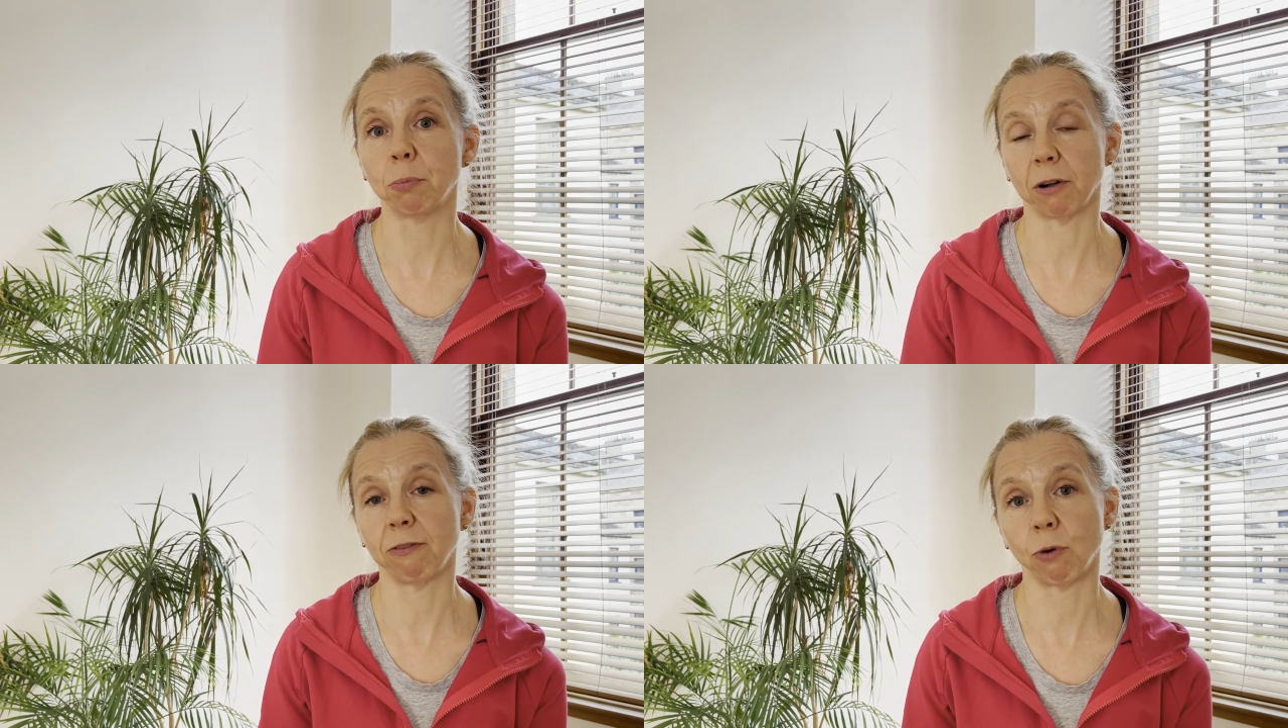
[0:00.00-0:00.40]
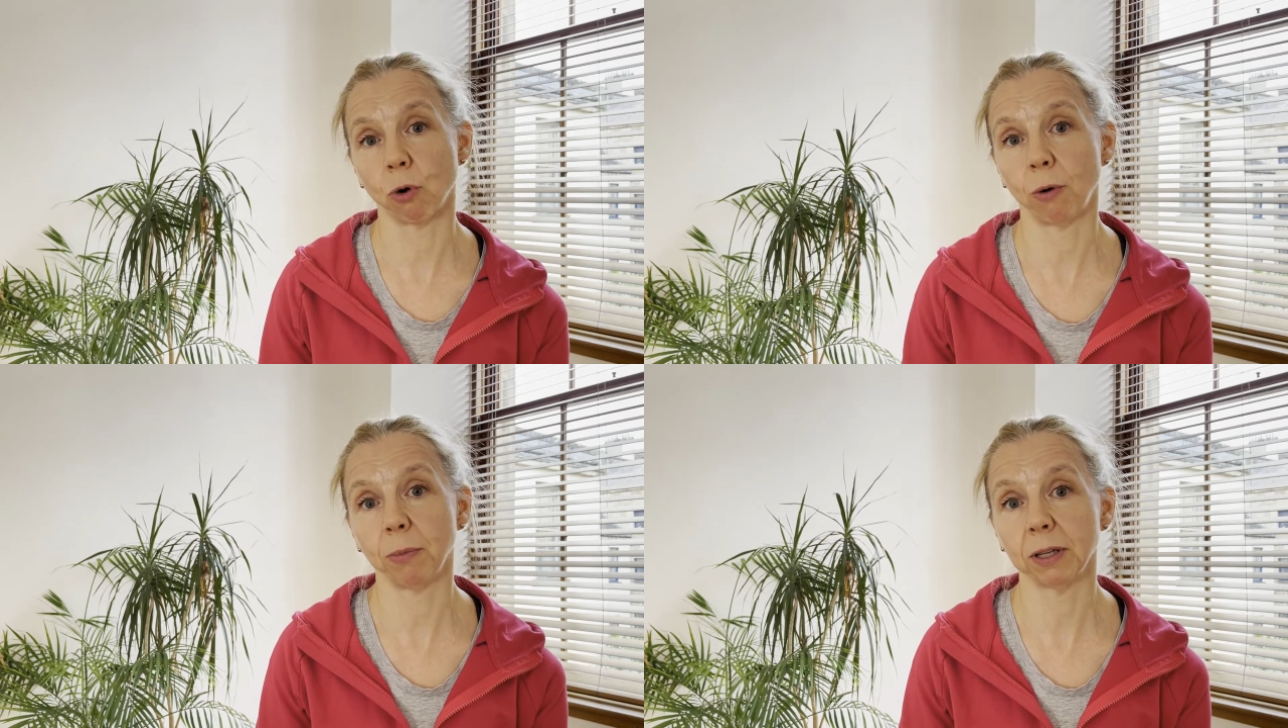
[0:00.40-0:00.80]

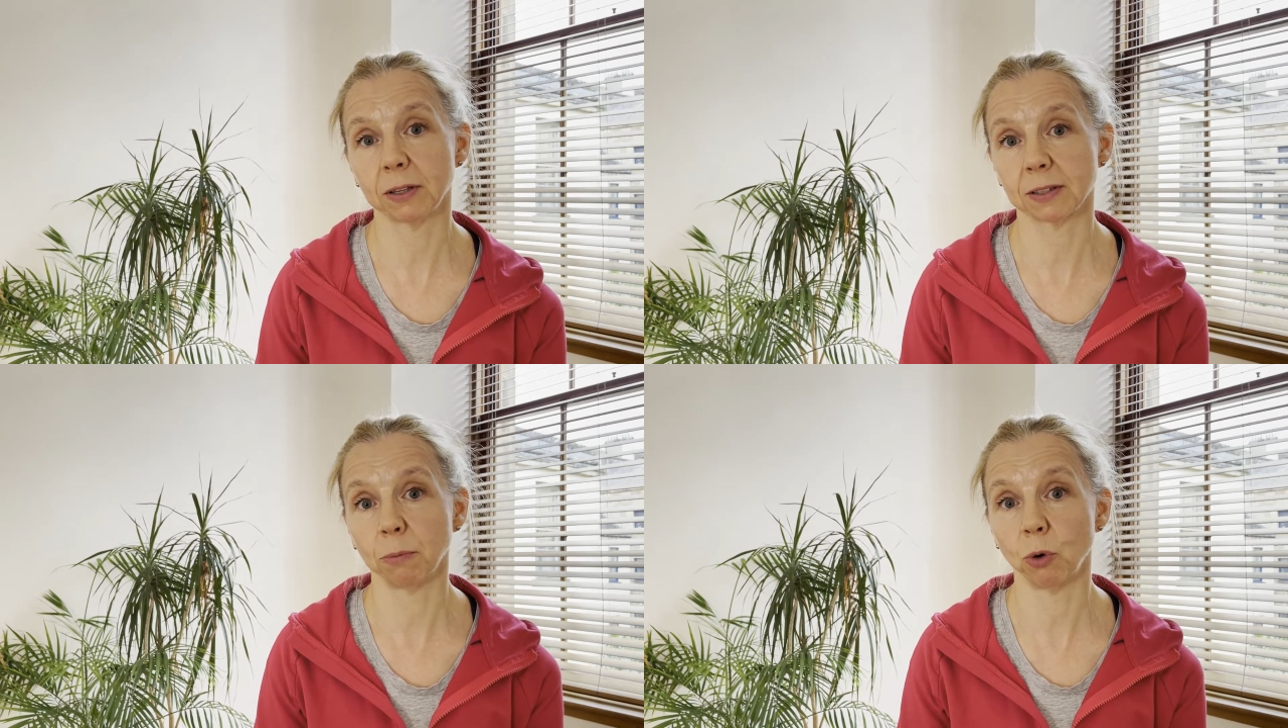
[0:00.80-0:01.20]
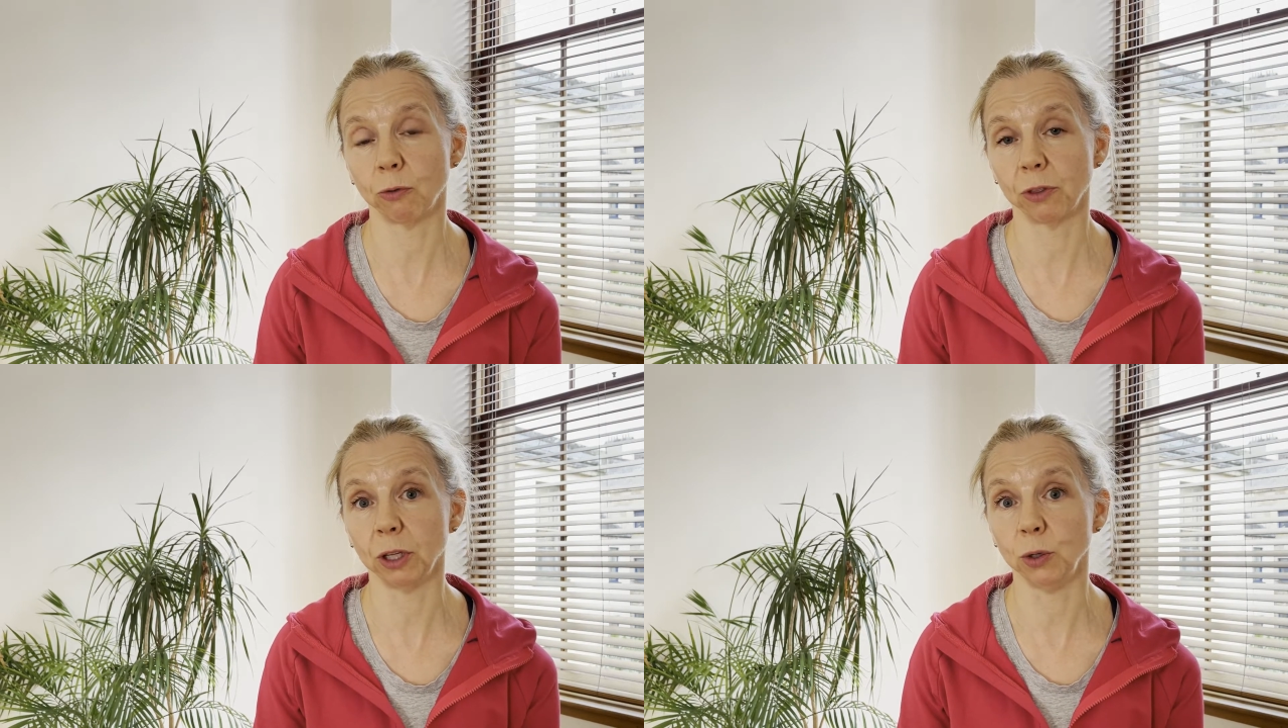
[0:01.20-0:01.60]
perform some
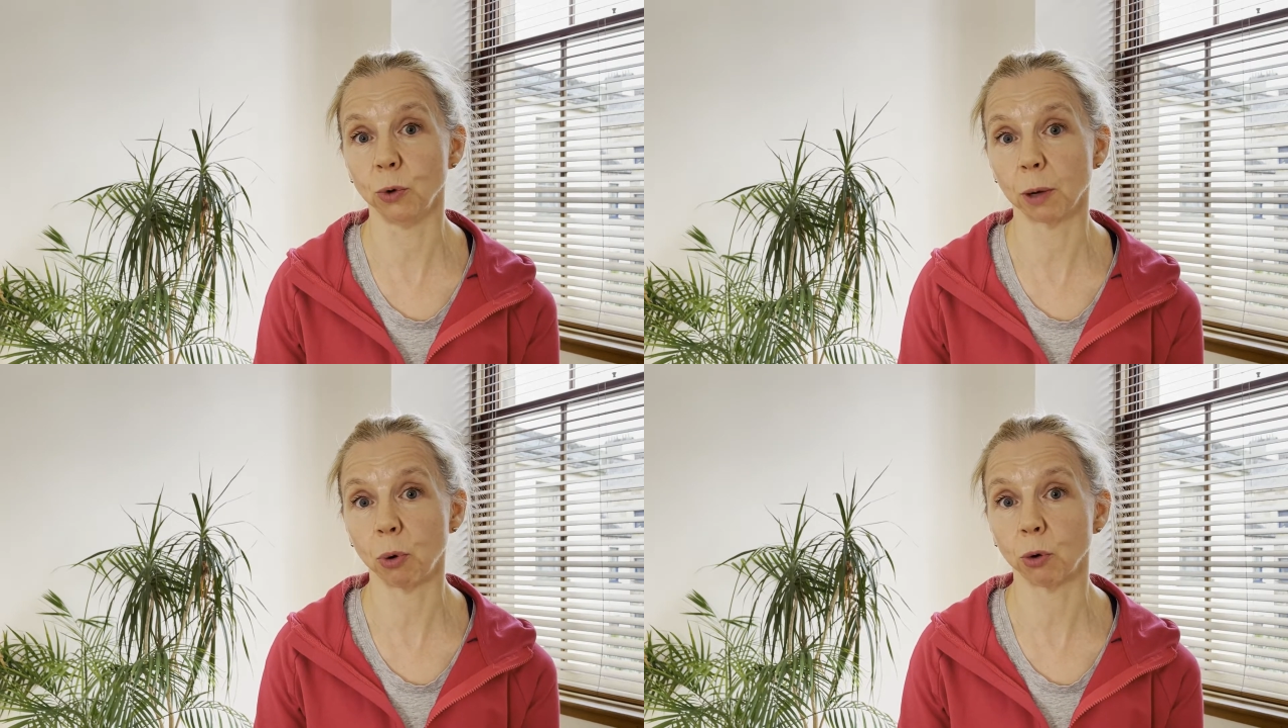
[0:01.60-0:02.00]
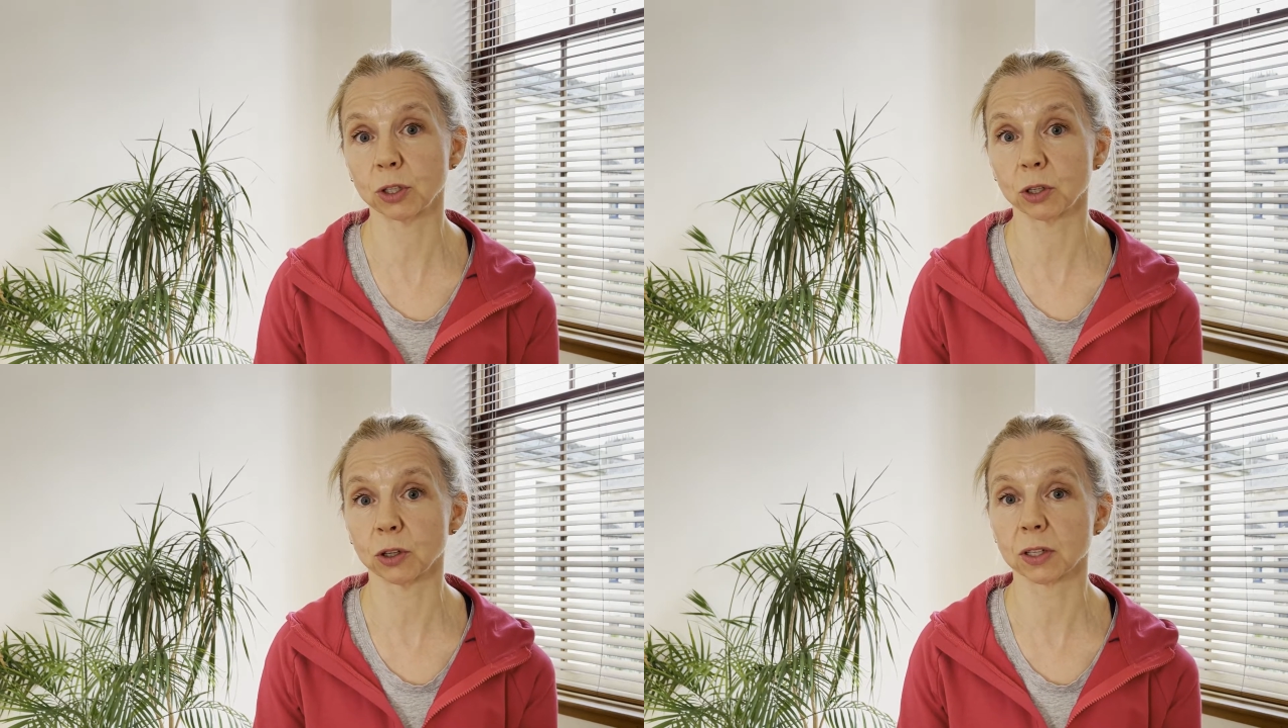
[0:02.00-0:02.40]
of the yoga
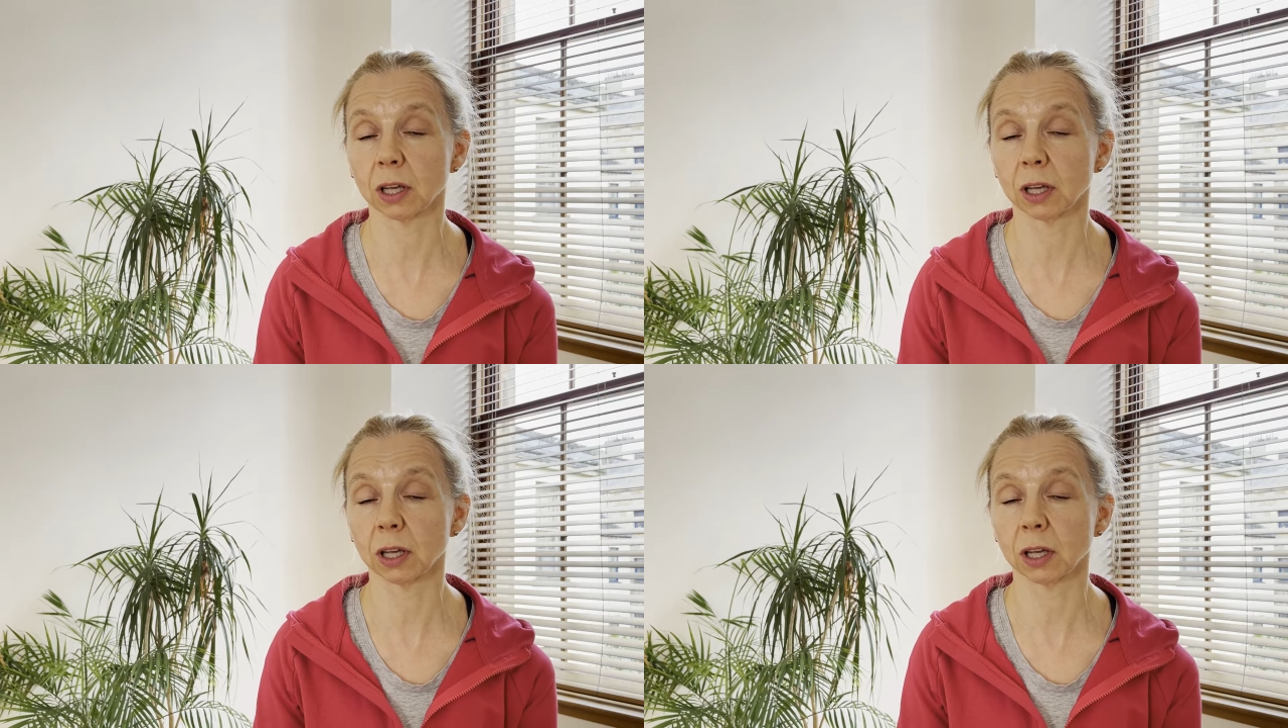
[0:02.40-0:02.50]
postures.